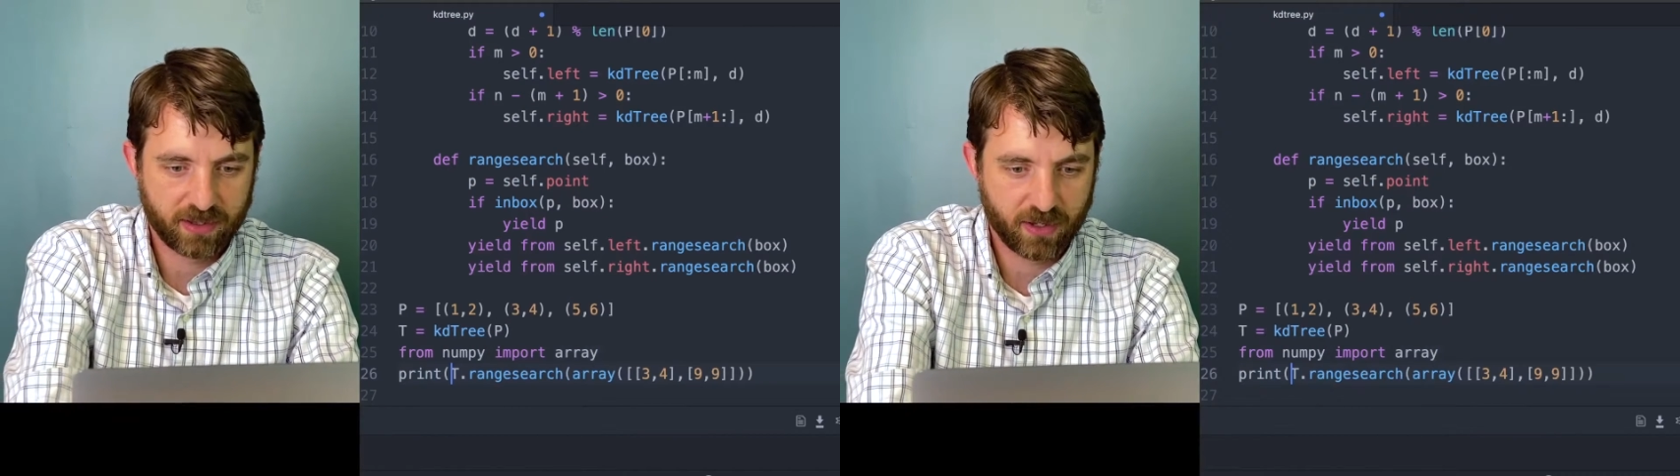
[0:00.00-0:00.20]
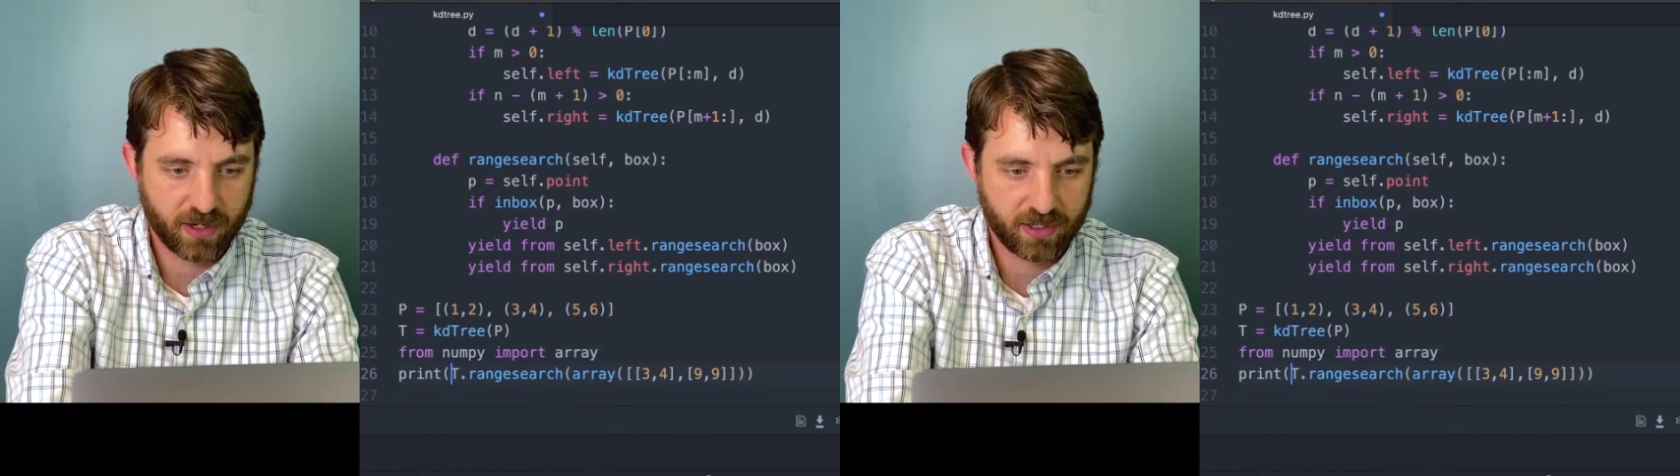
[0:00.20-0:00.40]

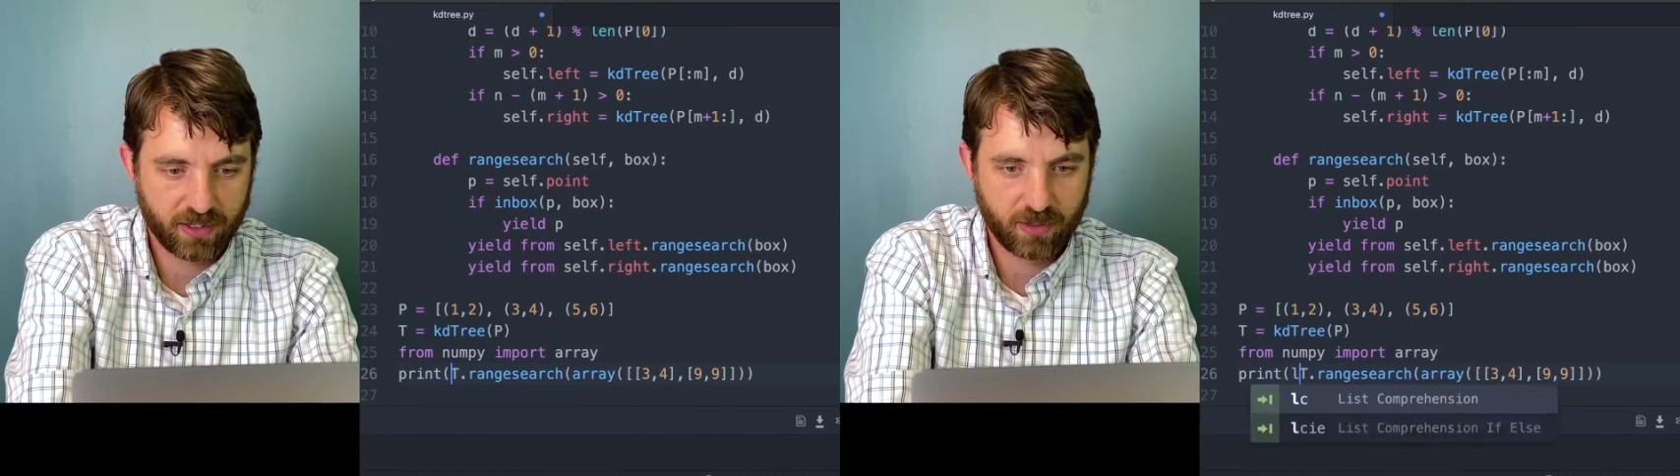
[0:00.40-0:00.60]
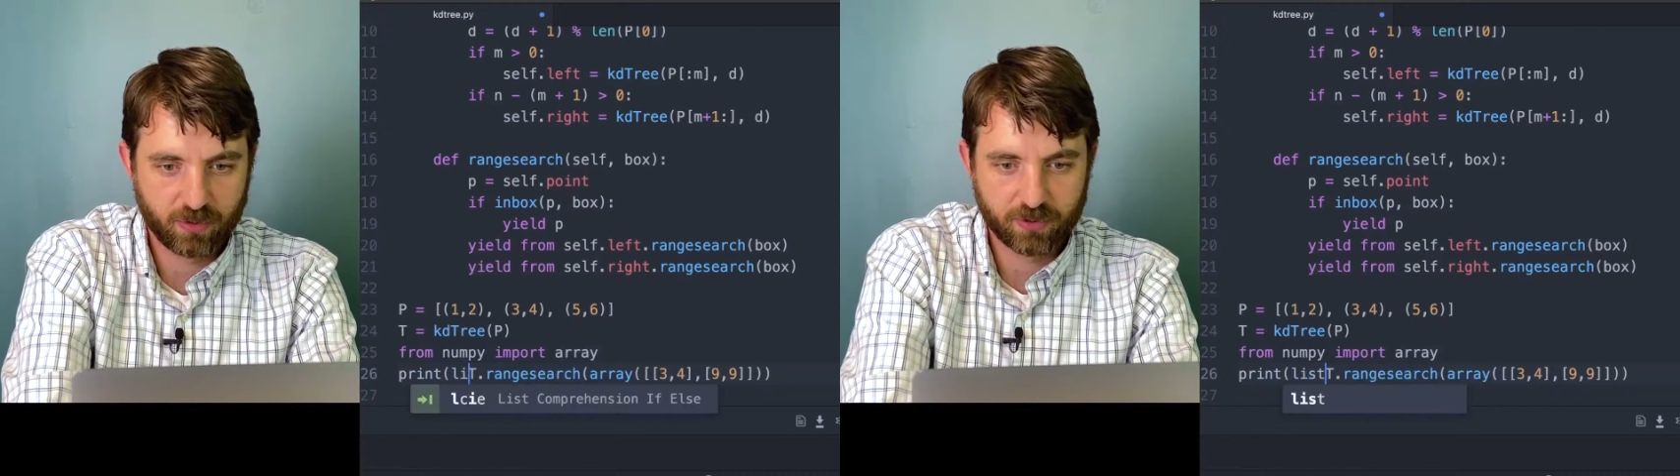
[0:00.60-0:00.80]
thought
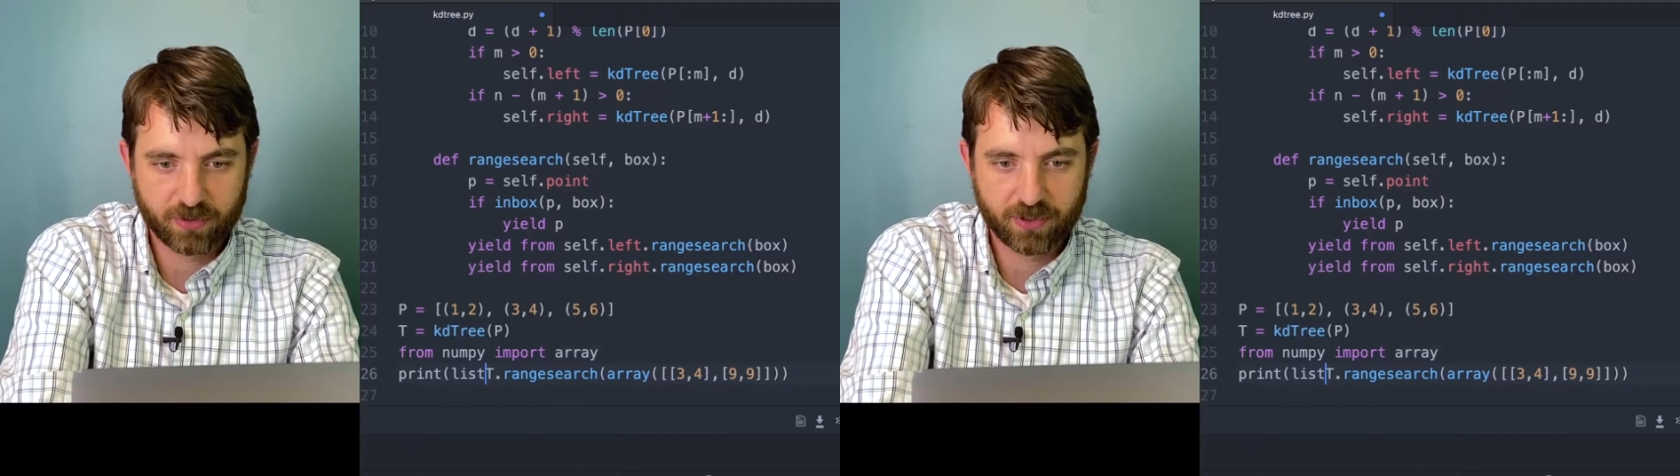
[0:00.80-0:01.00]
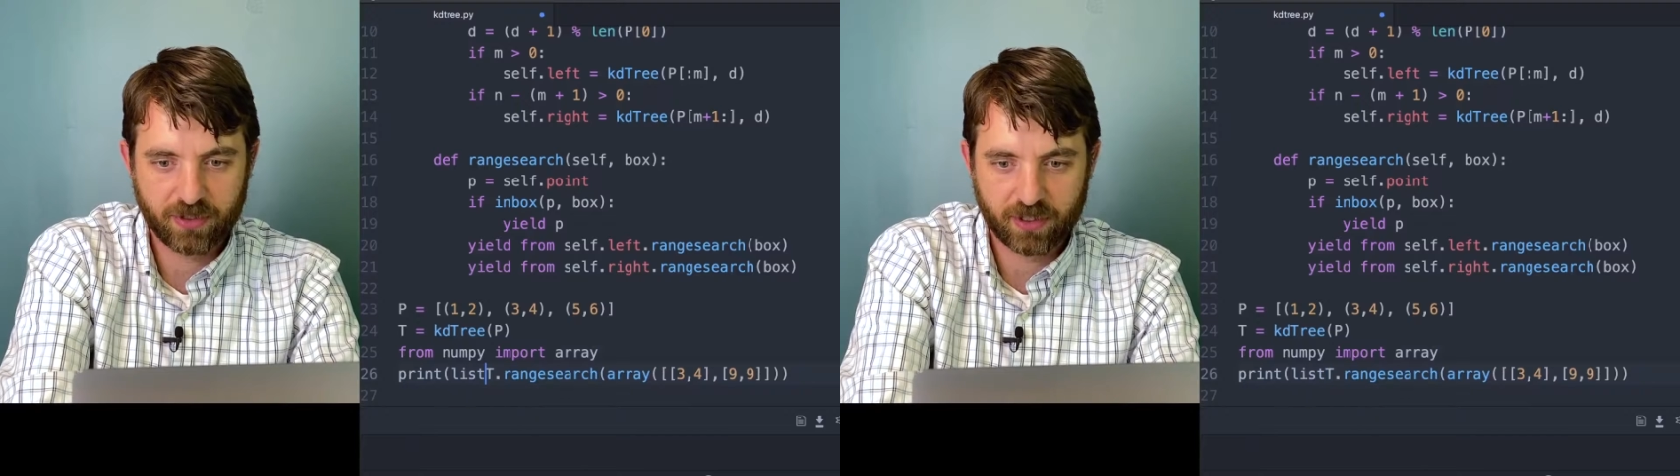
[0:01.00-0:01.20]
it was
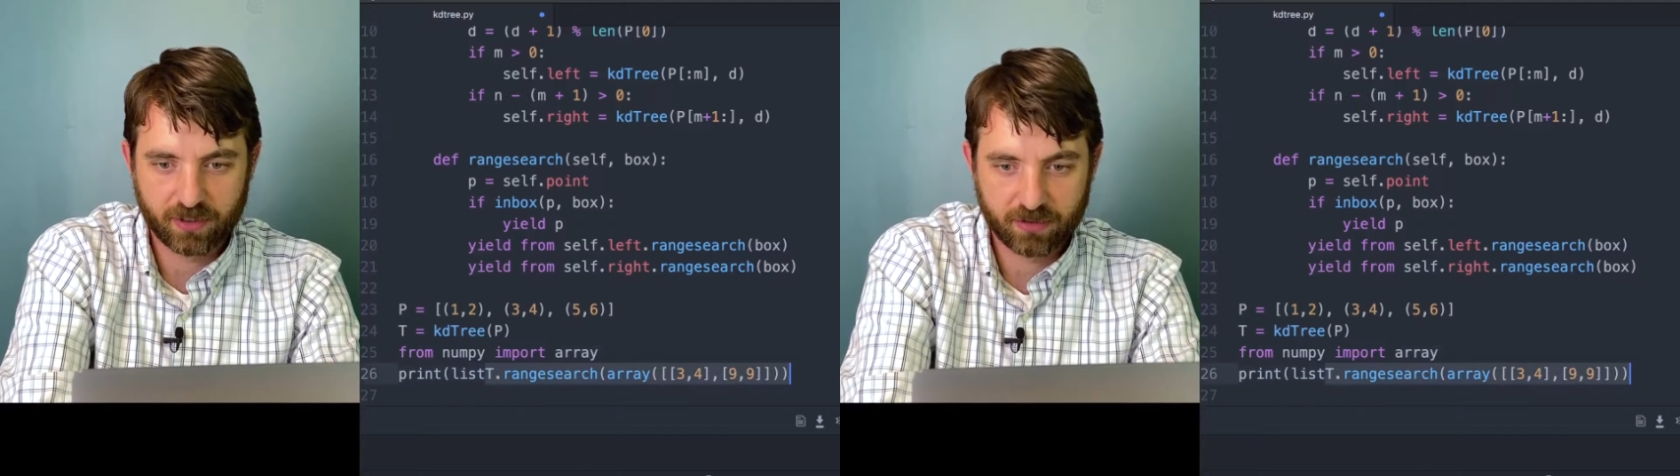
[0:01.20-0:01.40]
returning.